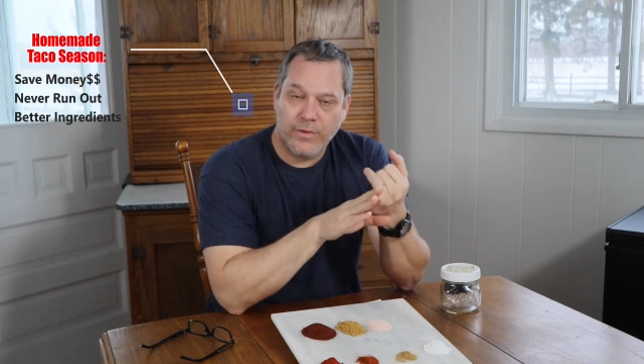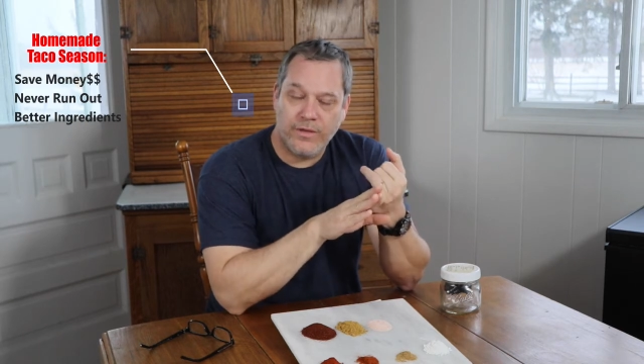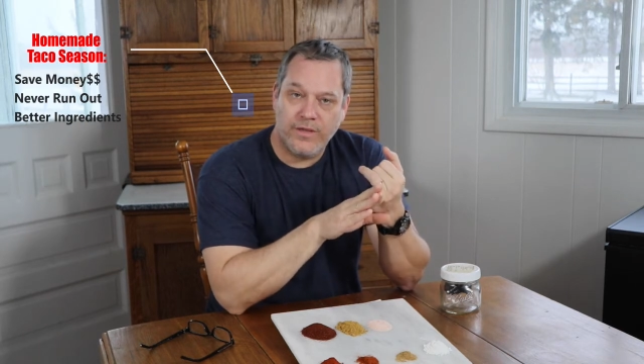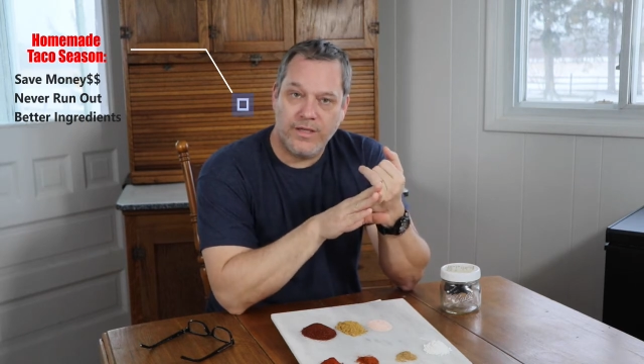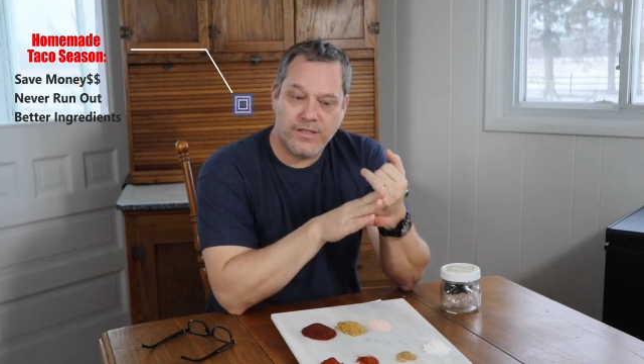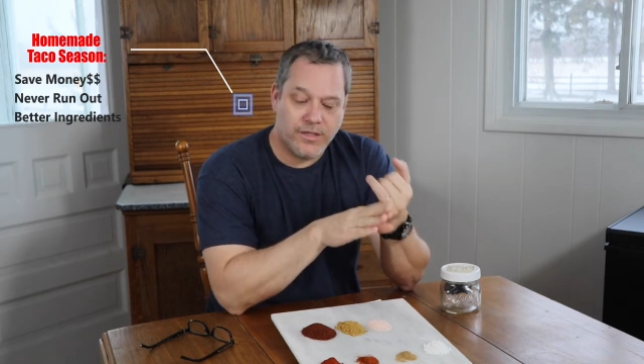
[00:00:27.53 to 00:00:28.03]

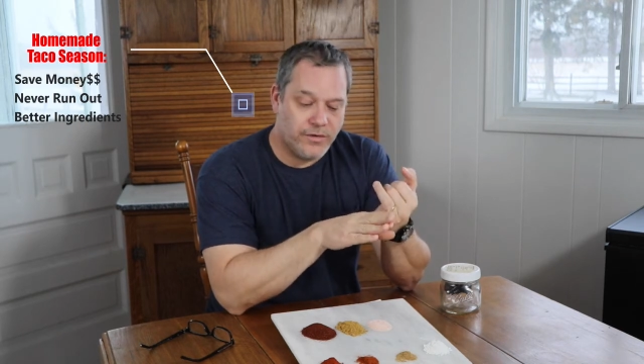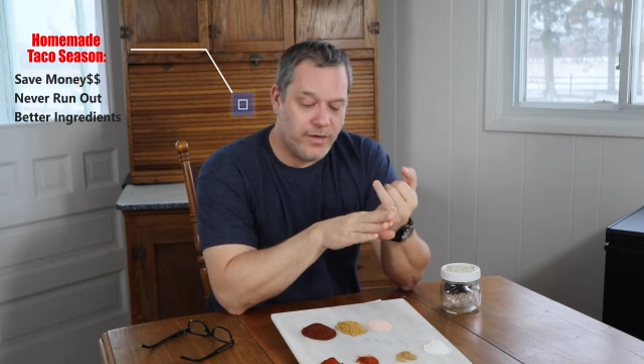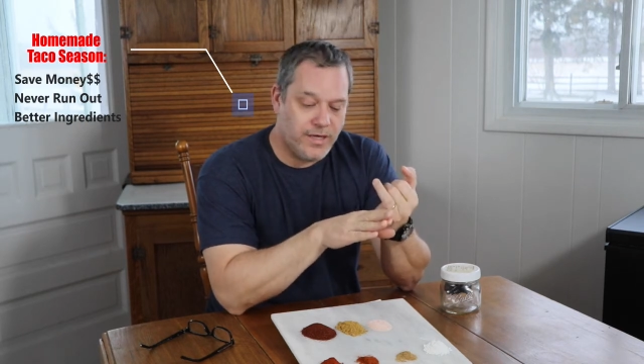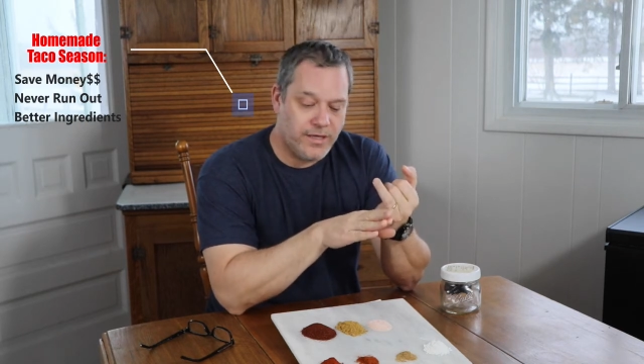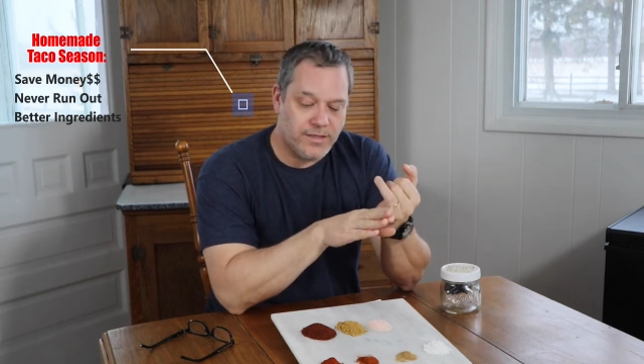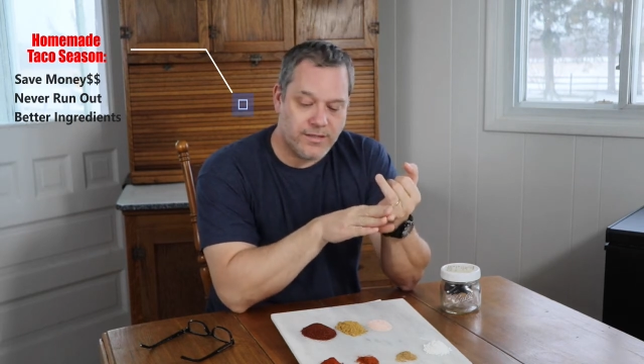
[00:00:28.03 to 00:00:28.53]
with these
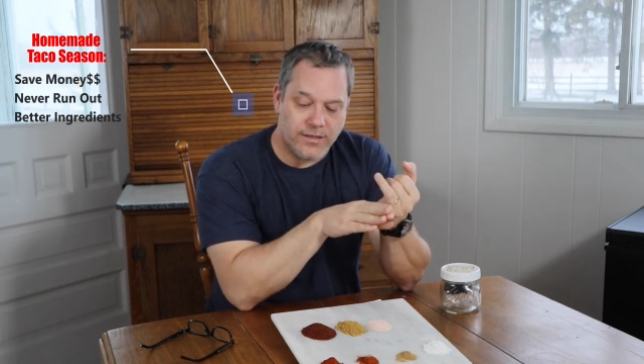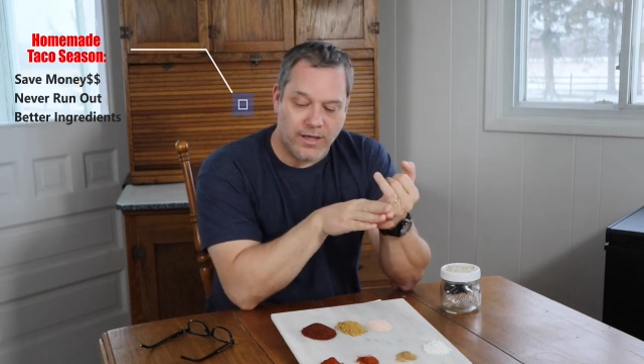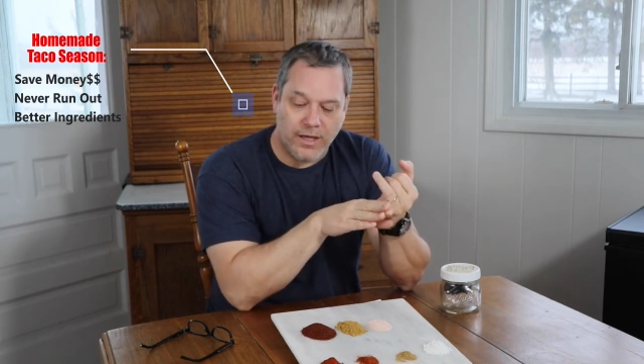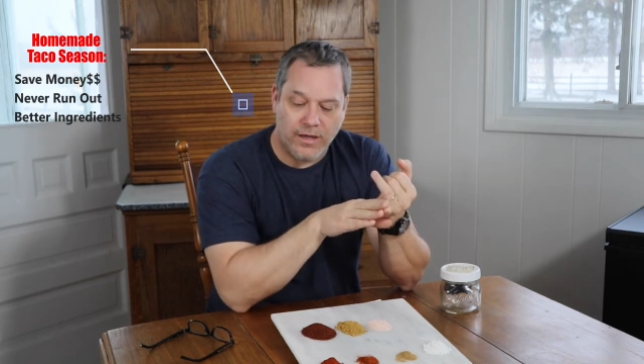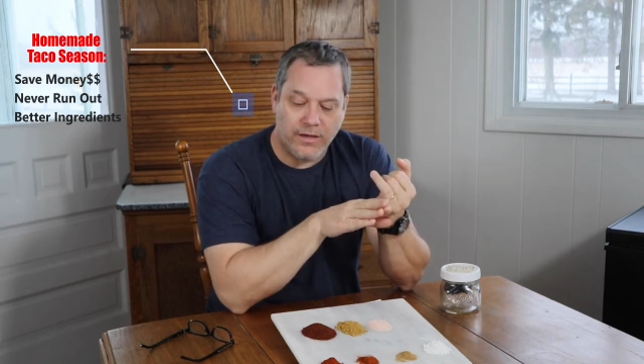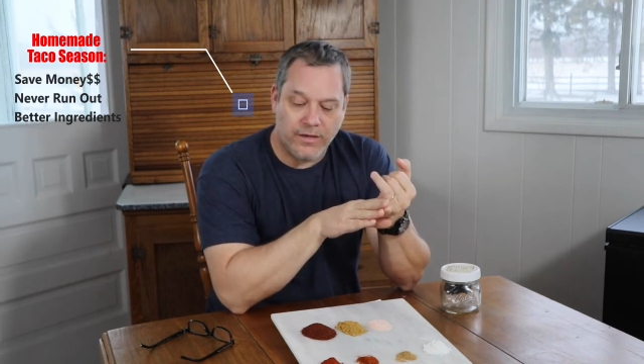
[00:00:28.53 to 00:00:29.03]
ingredients
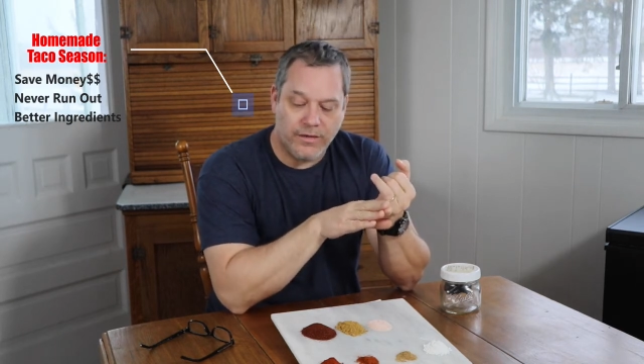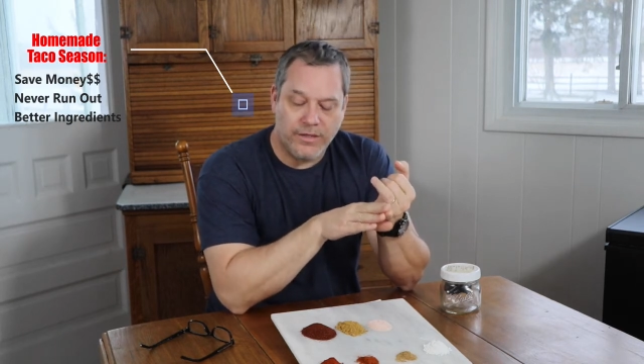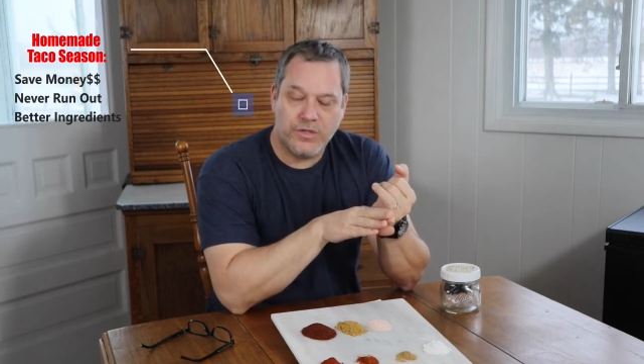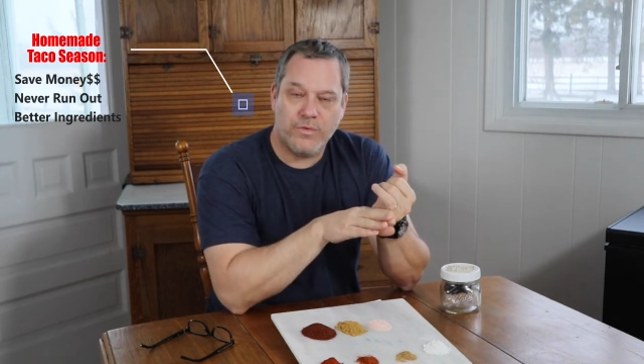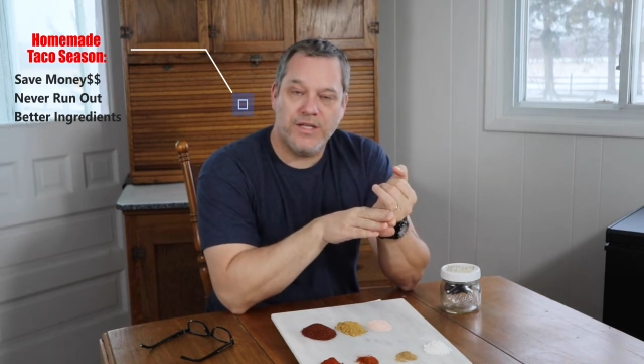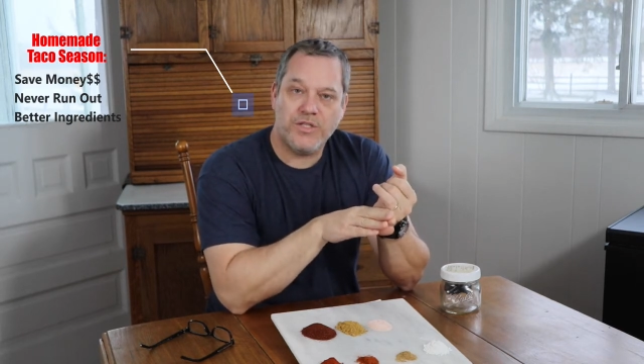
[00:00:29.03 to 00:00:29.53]
and
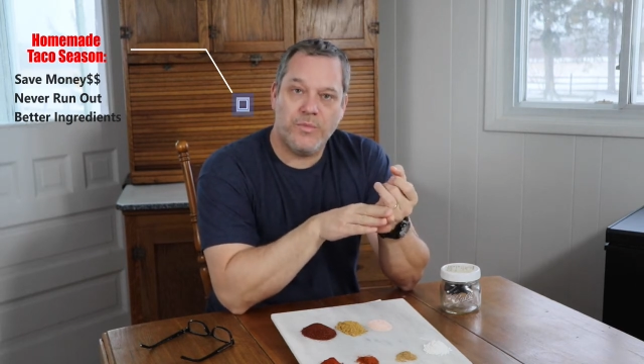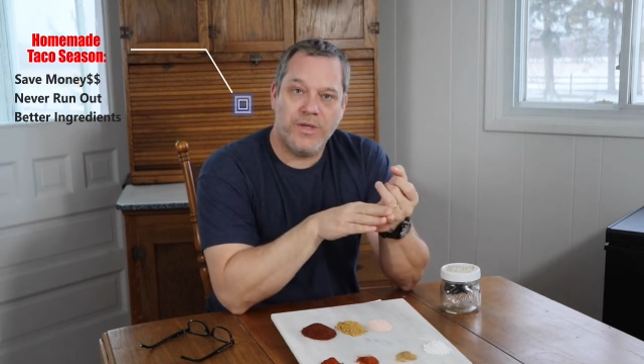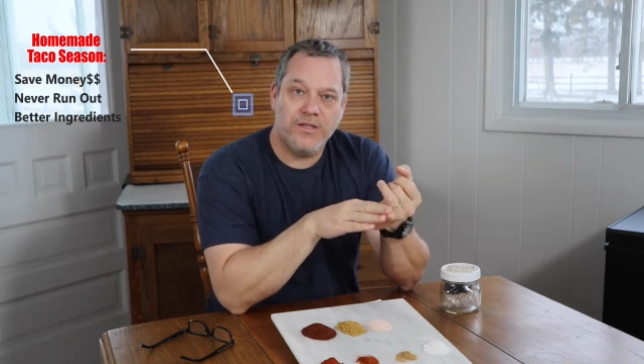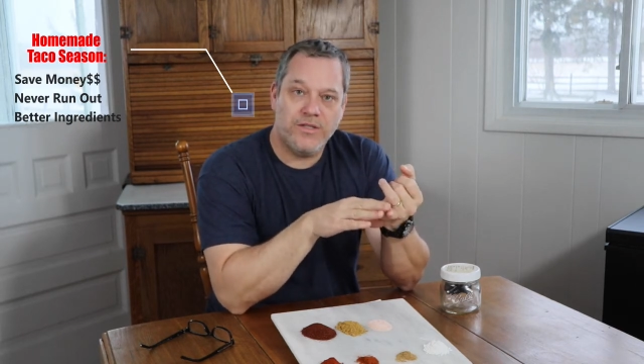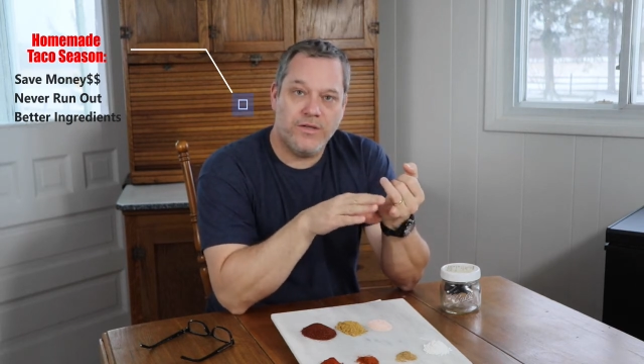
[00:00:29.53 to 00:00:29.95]
these recipes.